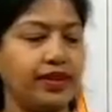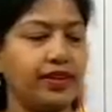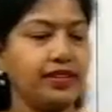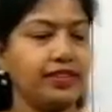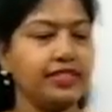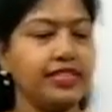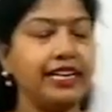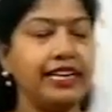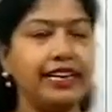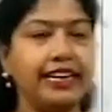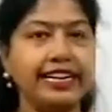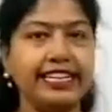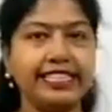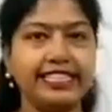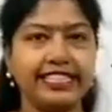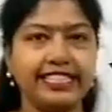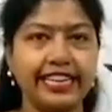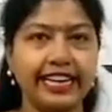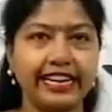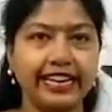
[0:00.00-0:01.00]
See,
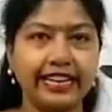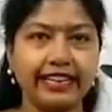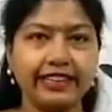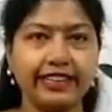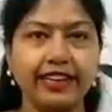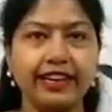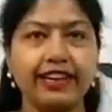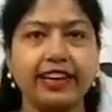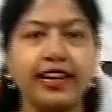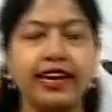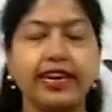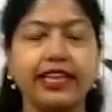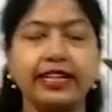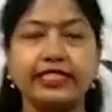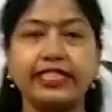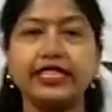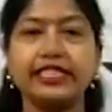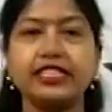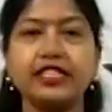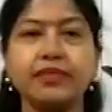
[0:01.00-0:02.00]
let's check it. Is
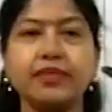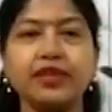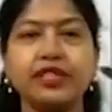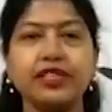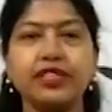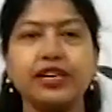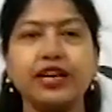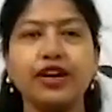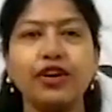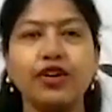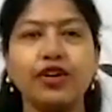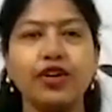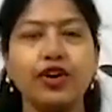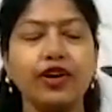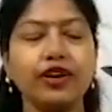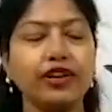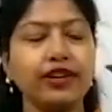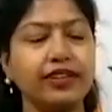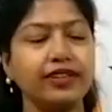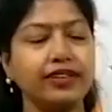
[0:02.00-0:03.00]
it symmetrical or not?